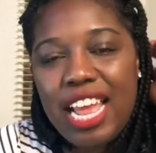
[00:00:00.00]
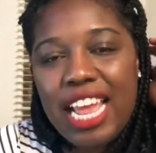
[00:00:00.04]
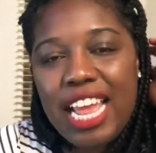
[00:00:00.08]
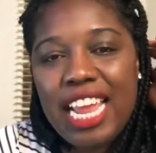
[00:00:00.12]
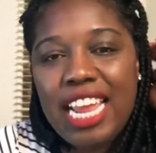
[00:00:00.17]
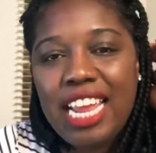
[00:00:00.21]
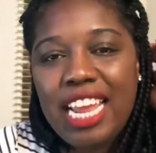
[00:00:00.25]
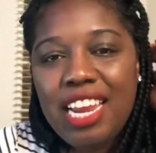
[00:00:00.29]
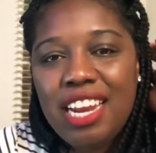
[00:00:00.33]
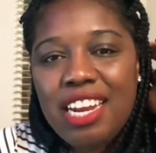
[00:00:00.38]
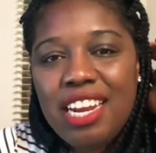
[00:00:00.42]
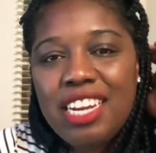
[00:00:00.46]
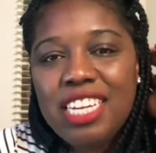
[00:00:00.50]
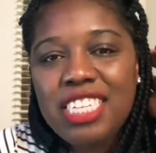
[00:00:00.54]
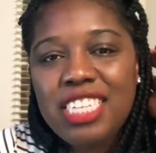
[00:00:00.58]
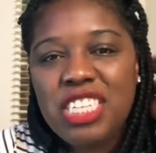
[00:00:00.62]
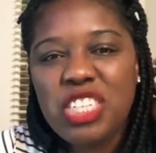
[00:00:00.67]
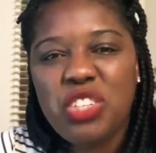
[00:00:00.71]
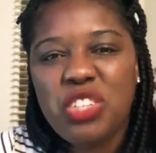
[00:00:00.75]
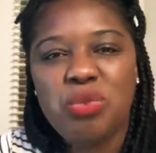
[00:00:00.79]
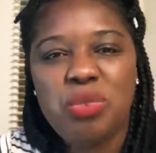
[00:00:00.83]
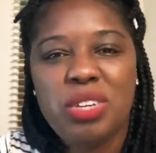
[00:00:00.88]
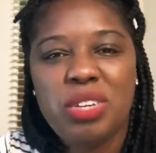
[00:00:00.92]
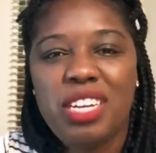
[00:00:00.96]
And it's
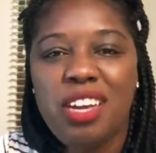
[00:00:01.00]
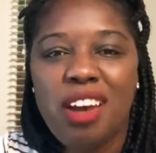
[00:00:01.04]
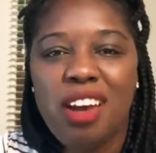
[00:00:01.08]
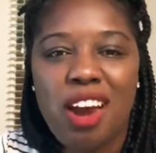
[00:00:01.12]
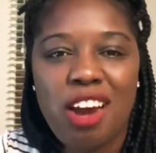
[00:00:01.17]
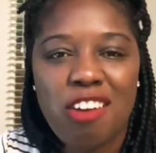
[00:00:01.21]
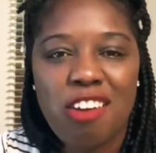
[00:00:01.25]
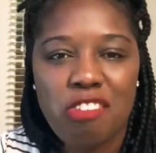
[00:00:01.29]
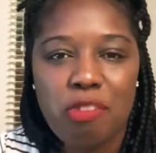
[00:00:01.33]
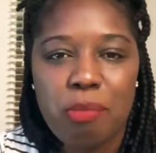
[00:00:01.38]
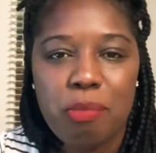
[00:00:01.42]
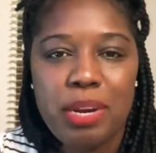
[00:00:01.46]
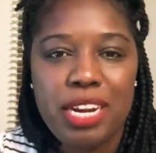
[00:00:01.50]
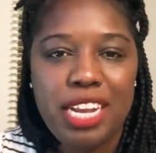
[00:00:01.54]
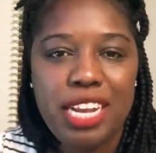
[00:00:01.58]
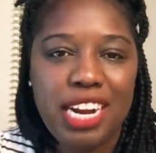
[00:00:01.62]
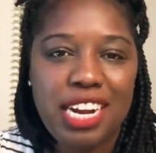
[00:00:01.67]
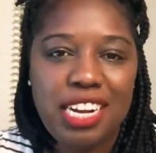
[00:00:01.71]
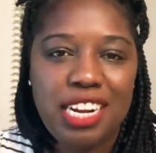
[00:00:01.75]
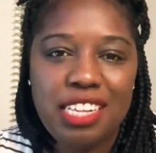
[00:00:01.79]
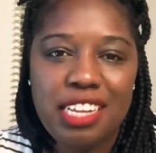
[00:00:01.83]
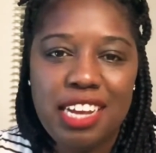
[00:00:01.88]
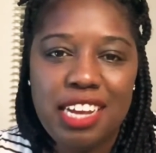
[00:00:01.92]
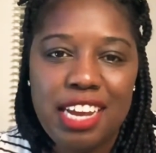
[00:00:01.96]
just really hard for me to
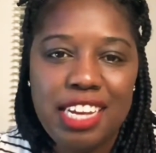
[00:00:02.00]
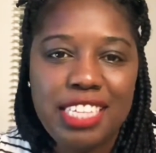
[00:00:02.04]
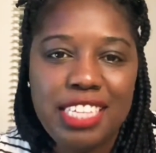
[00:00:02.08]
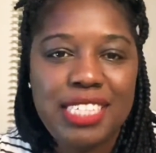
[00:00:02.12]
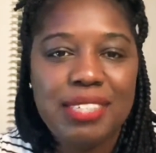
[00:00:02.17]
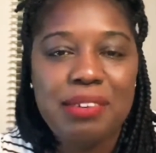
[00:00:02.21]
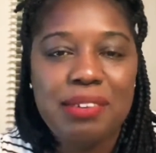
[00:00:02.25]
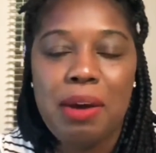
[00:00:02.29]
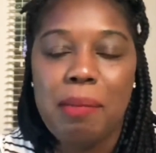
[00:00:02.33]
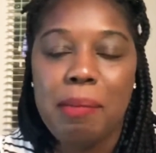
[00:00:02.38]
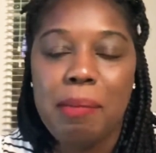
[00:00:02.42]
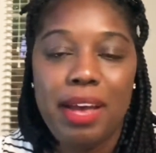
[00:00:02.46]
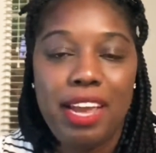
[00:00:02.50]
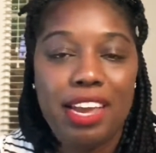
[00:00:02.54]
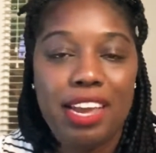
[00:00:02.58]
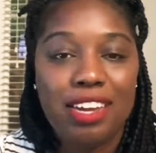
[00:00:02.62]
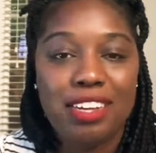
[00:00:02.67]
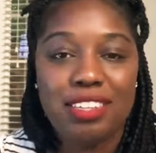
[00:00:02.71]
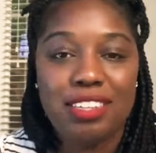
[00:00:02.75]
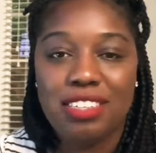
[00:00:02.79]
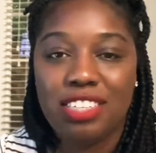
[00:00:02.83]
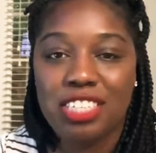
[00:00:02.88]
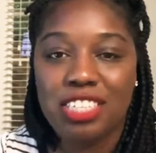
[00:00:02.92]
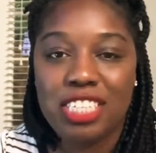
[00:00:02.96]
edit that. So I
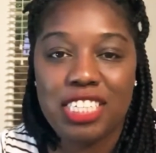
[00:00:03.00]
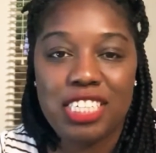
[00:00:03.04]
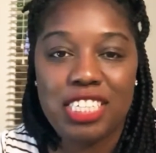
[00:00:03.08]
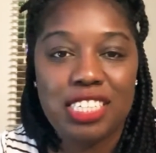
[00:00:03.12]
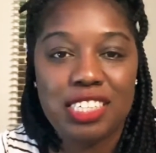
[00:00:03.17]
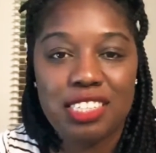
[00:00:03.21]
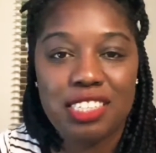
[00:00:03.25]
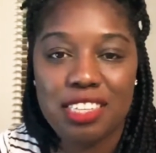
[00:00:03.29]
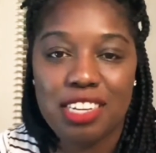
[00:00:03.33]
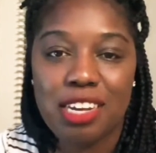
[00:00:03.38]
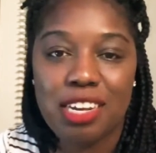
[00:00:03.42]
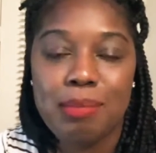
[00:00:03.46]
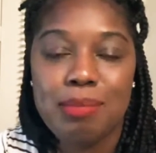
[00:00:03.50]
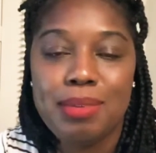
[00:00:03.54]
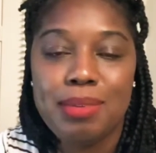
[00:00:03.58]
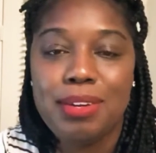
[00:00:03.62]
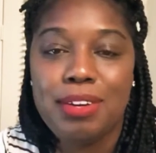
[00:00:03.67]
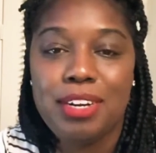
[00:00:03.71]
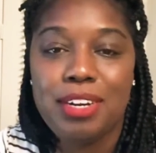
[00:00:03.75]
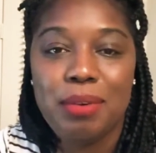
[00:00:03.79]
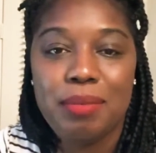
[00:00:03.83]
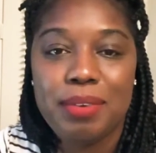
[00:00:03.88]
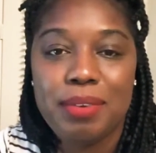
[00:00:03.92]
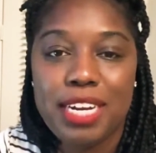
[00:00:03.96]
might just
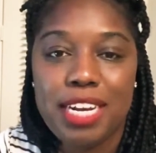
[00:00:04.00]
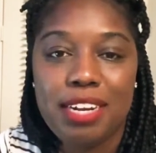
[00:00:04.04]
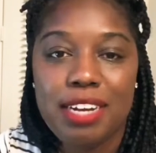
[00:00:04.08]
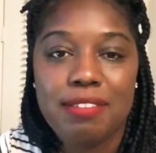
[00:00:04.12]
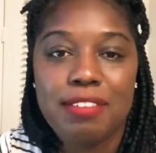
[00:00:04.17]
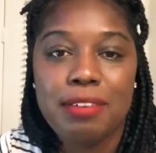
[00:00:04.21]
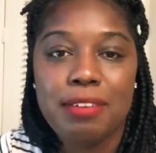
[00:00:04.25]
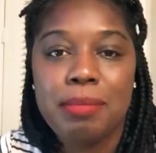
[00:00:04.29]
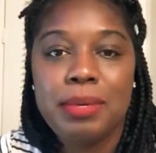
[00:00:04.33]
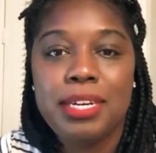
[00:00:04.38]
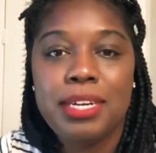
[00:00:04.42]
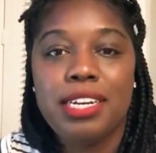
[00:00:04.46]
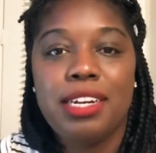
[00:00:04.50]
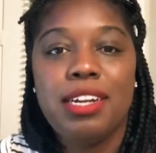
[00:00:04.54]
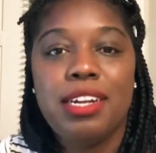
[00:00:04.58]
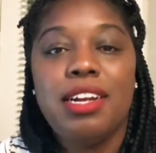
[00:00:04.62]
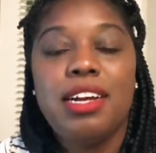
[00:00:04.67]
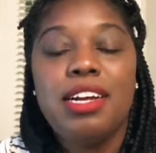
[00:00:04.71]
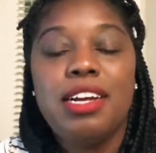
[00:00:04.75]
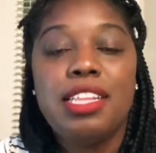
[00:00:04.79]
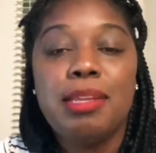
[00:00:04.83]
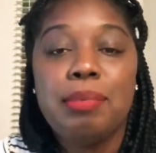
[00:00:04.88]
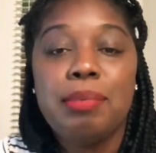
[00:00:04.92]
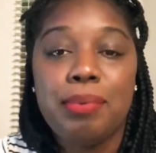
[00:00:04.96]
upload it whenever. But
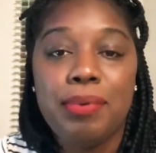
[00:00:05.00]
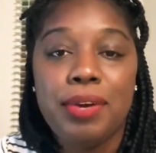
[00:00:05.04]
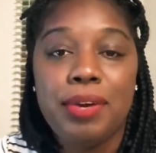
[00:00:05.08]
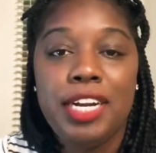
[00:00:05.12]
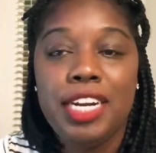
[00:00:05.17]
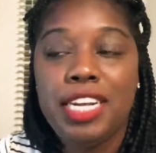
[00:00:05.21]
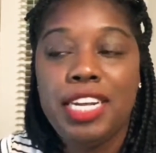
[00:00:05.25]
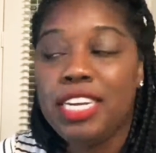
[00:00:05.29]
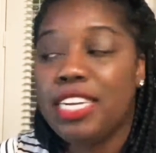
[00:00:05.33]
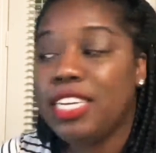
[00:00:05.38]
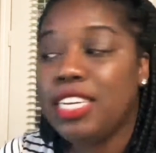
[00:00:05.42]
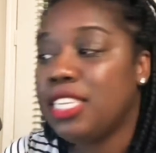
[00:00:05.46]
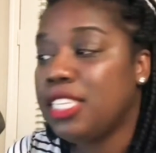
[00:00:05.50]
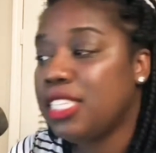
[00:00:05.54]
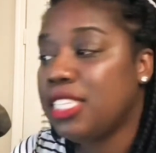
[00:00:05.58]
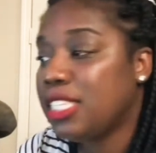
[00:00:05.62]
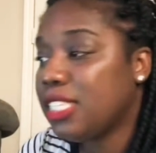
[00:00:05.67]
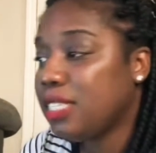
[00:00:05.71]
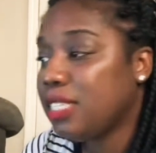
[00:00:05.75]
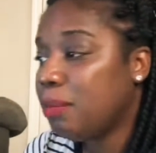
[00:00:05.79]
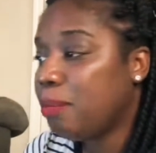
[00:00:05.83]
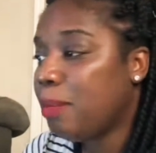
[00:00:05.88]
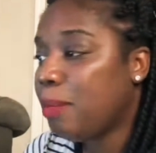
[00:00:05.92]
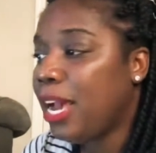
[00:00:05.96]
the point is,
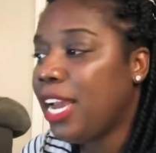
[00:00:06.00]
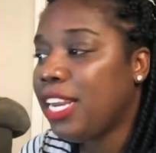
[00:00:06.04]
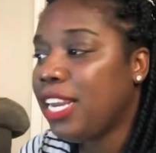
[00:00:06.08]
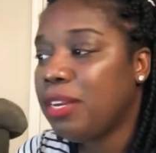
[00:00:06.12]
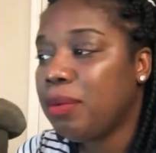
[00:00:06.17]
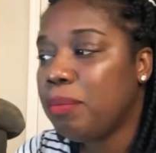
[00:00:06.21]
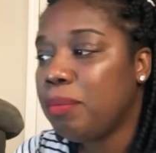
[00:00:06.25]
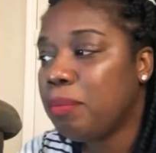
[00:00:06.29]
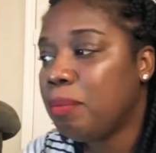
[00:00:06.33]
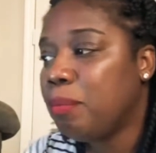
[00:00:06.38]
I